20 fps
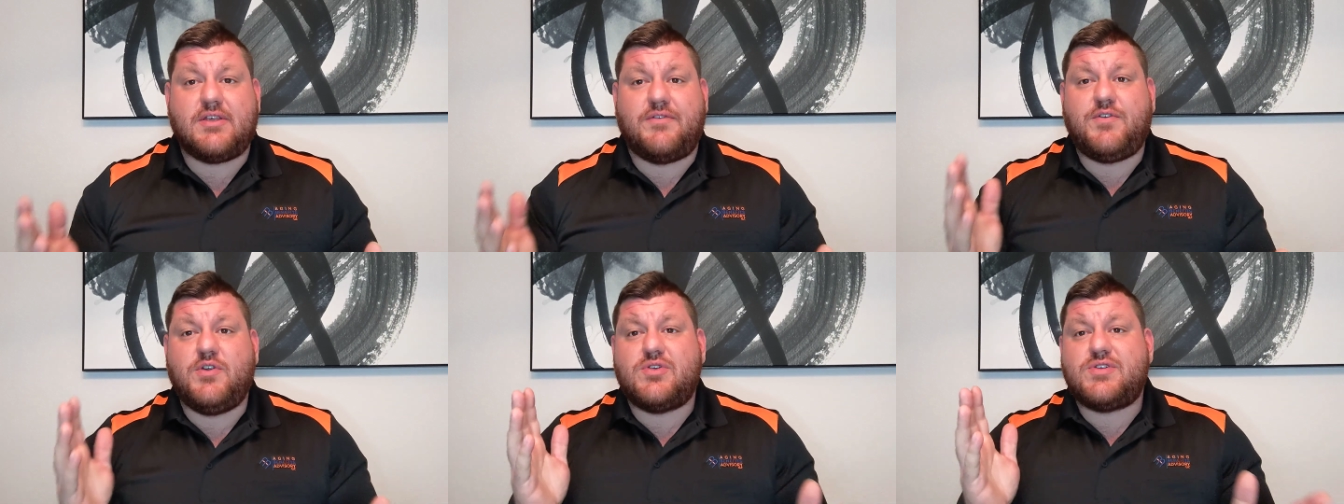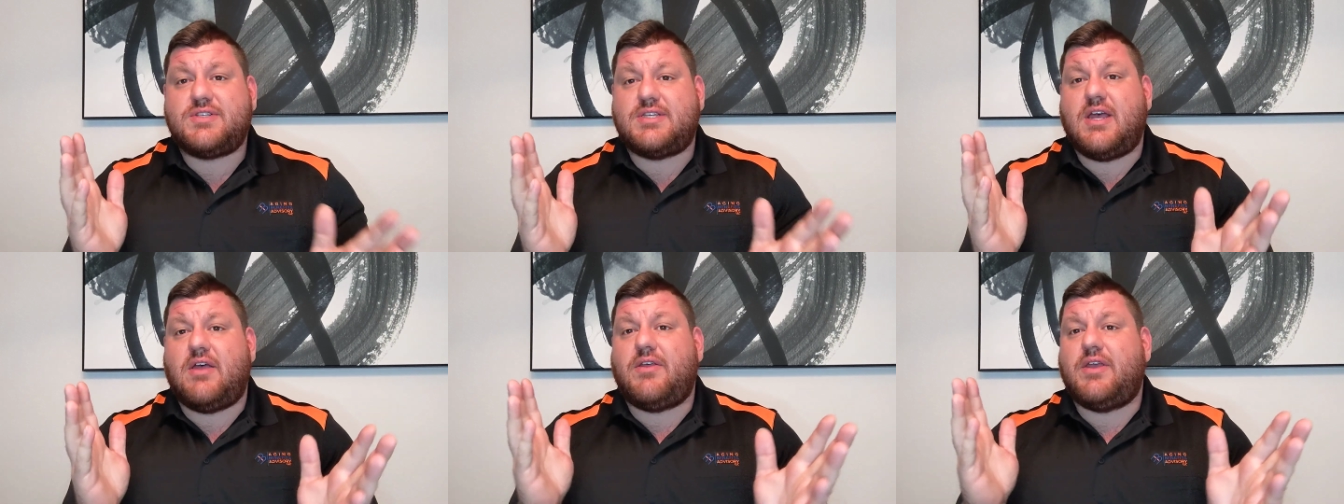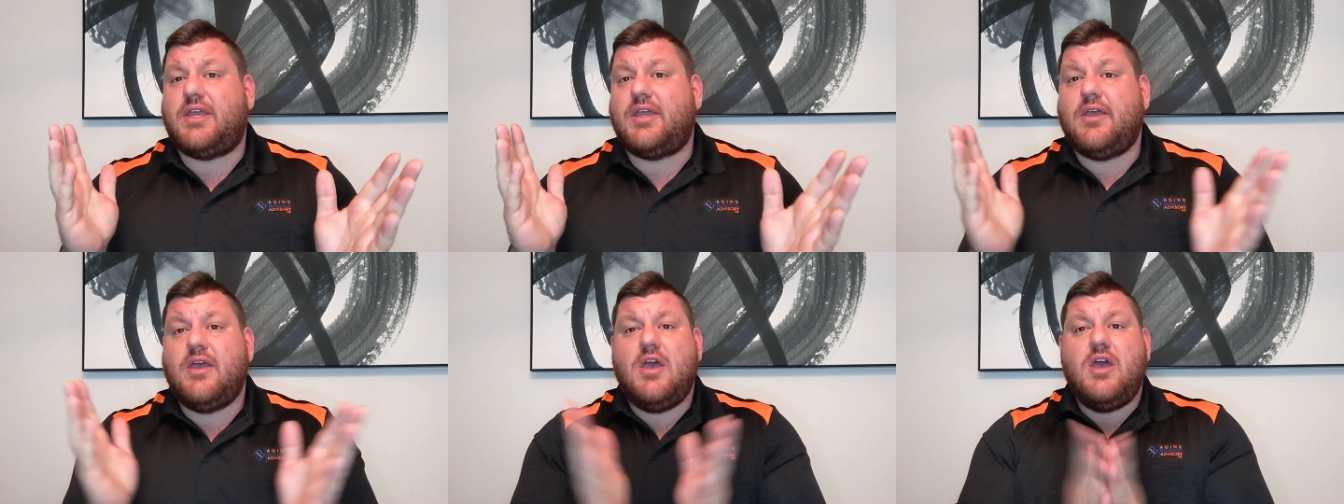If you're
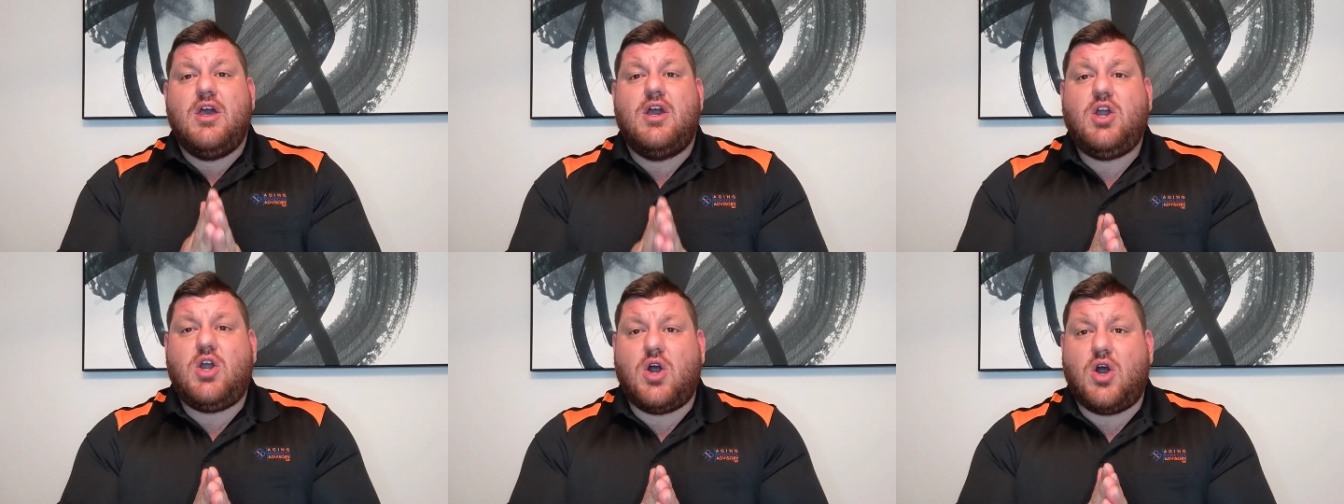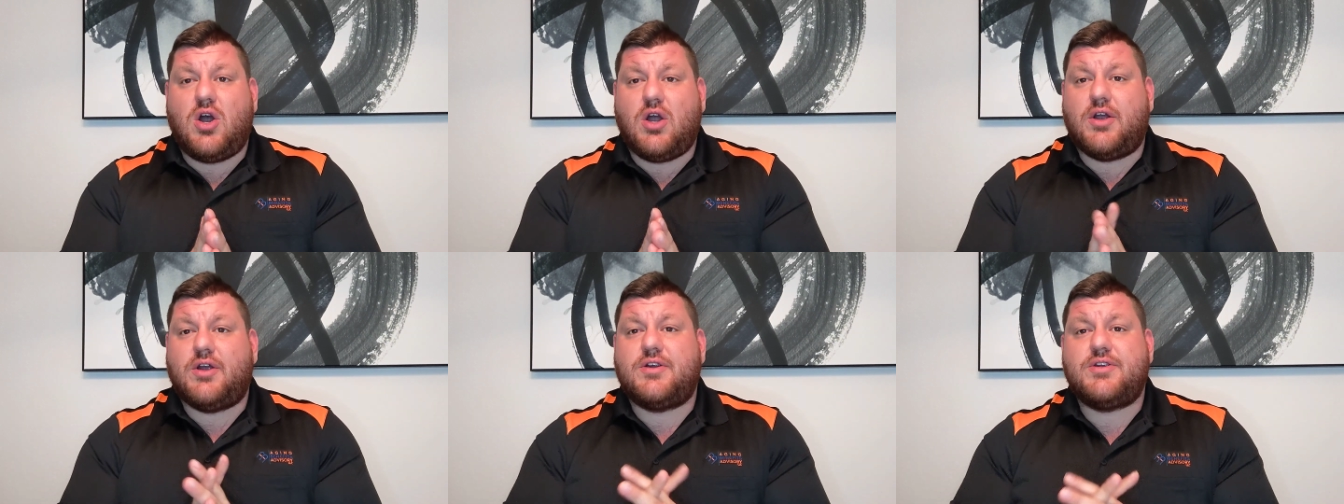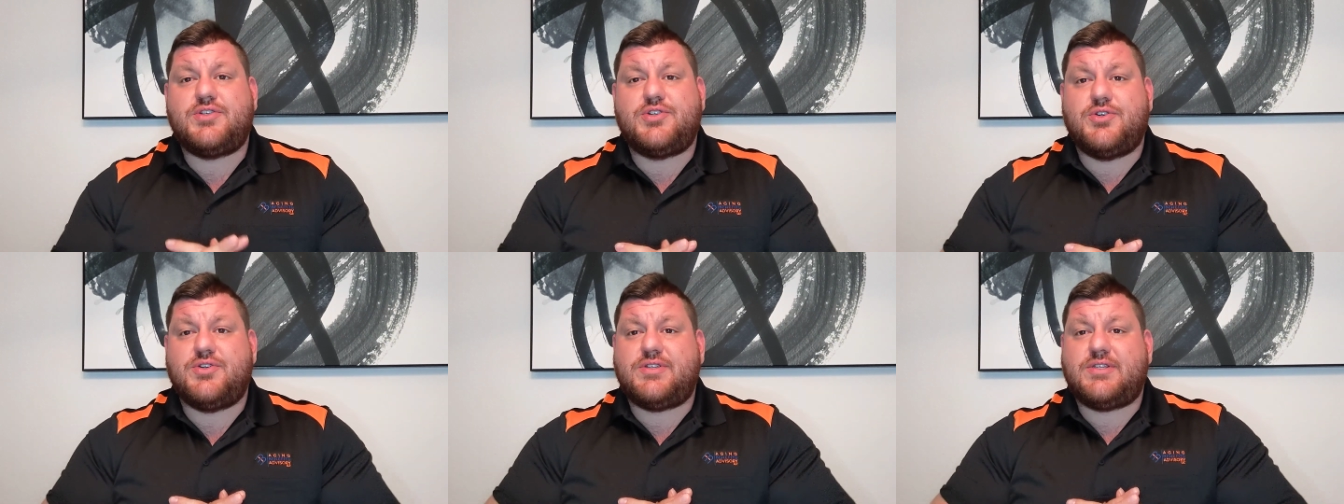selling
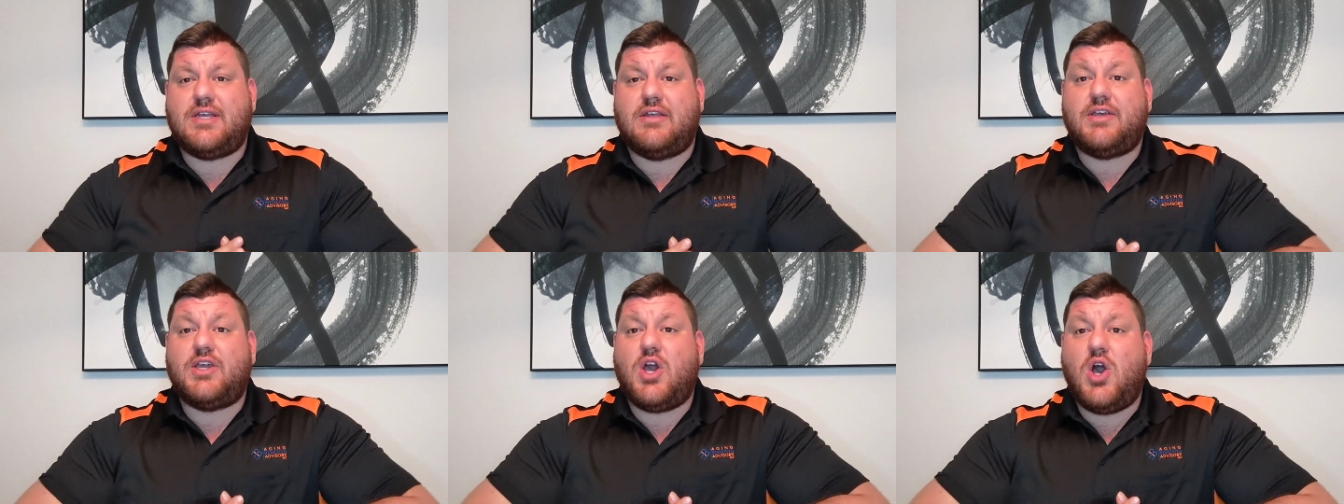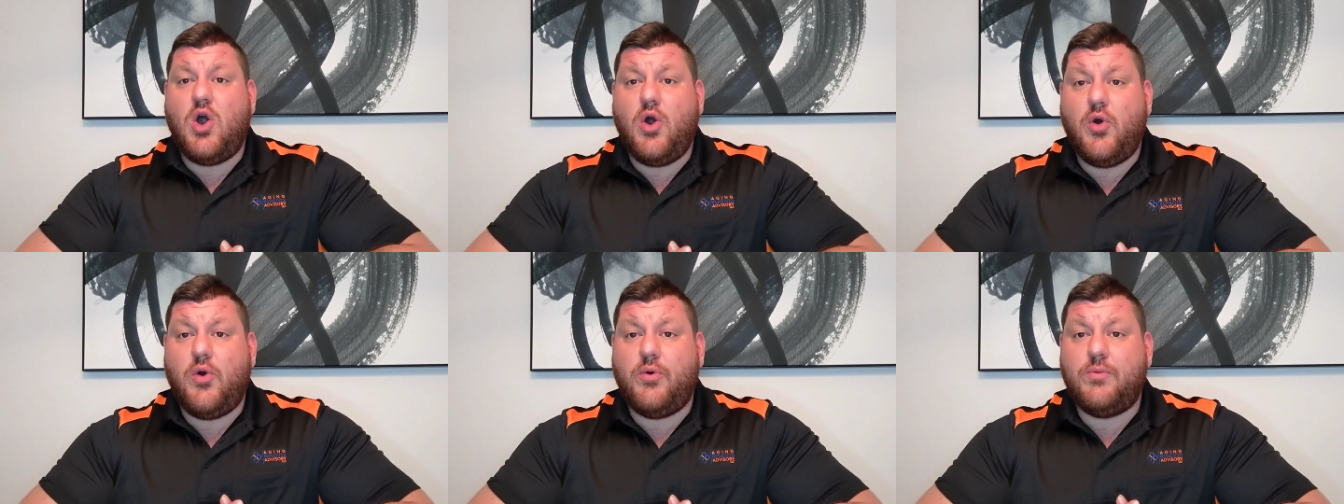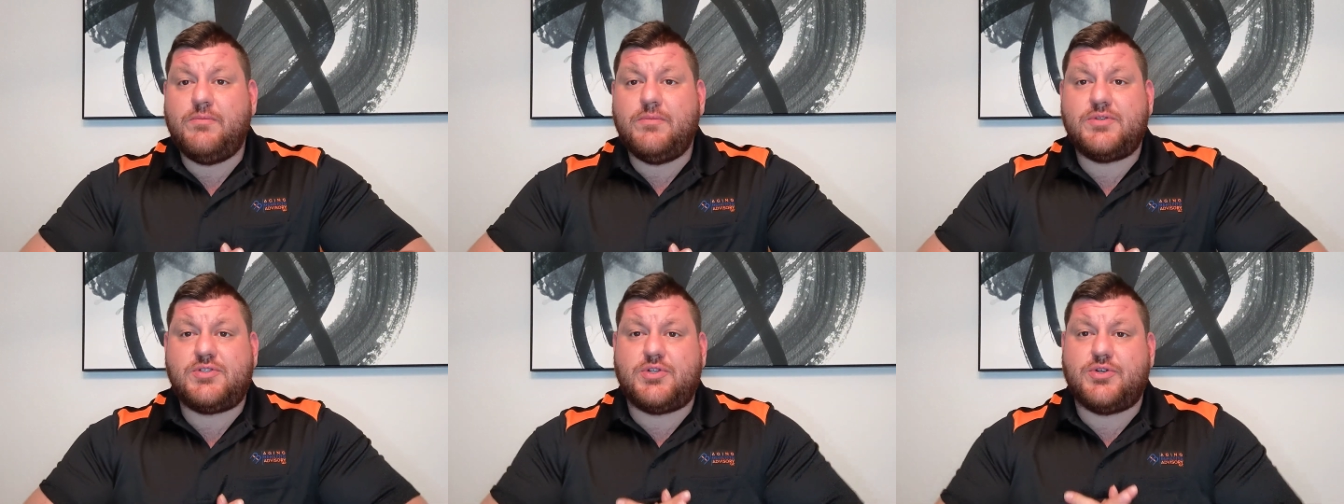cars, you're selling
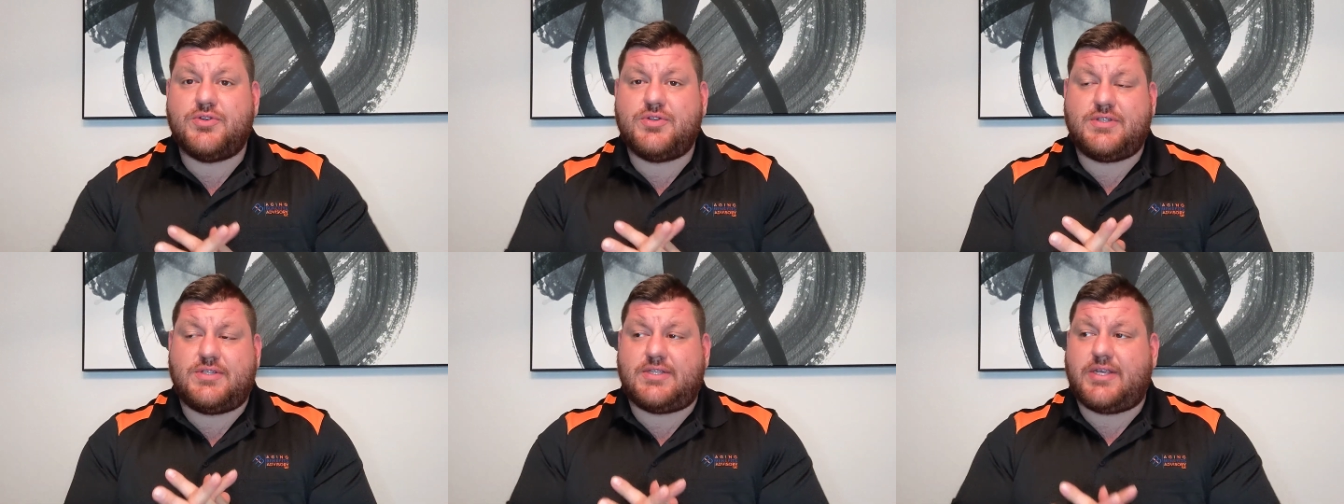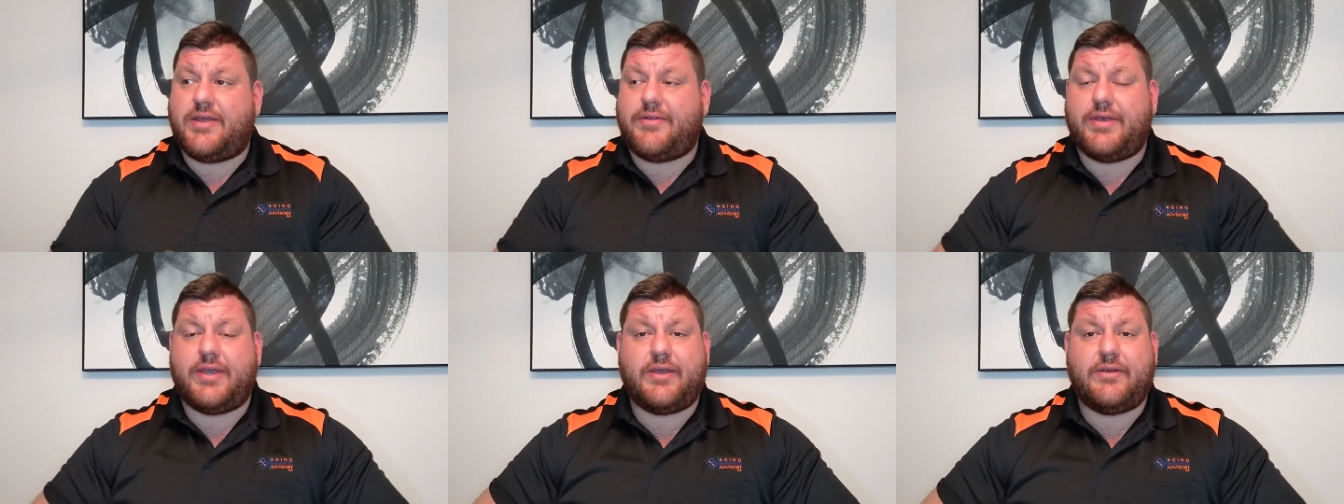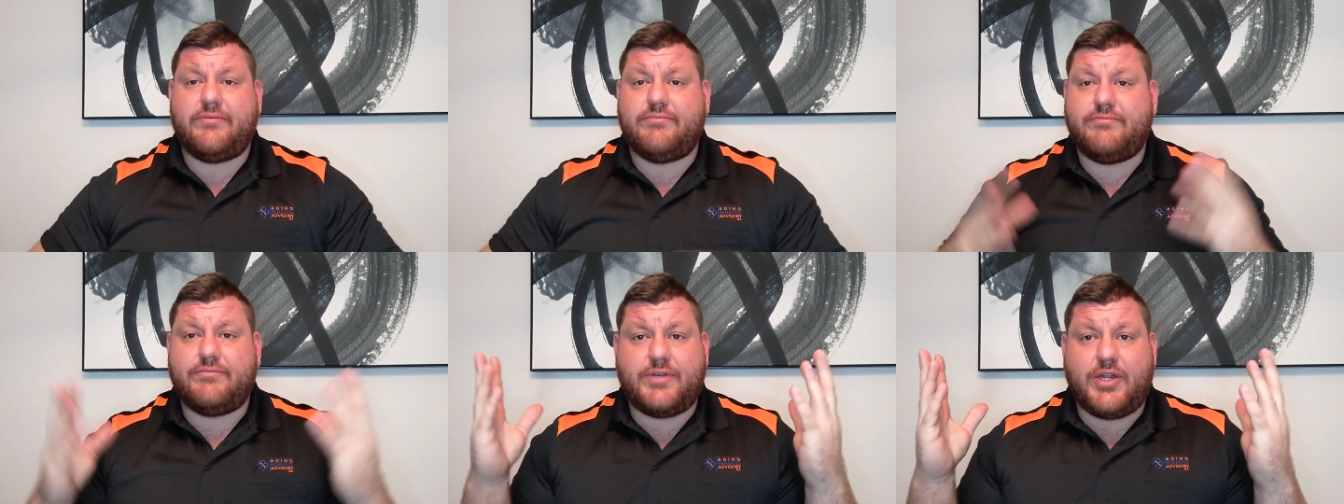homes, you're selling